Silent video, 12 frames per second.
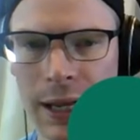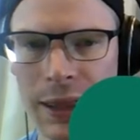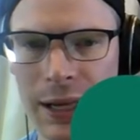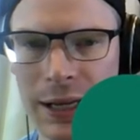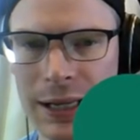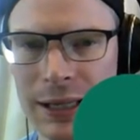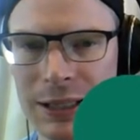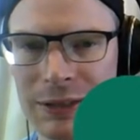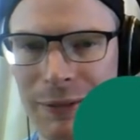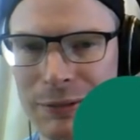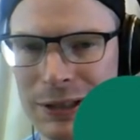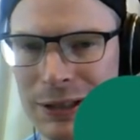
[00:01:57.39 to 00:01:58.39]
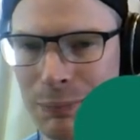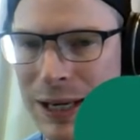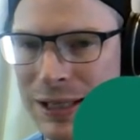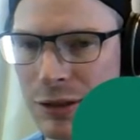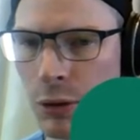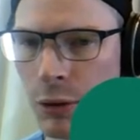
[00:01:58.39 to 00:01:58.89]
And then he develops the
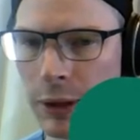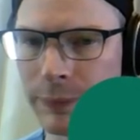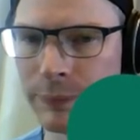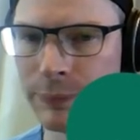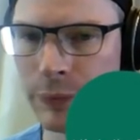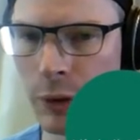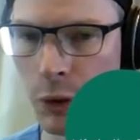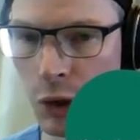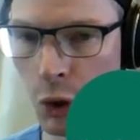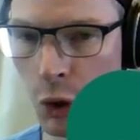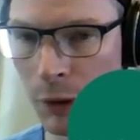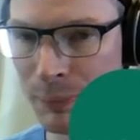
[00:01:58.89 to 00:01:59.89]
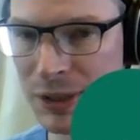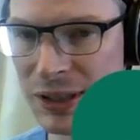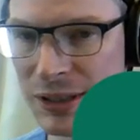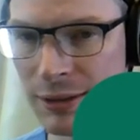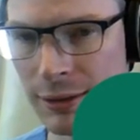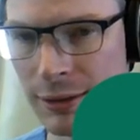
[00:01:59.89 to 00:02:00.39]
Peace Corps, or
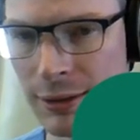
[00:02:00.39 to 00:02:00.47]
Corps,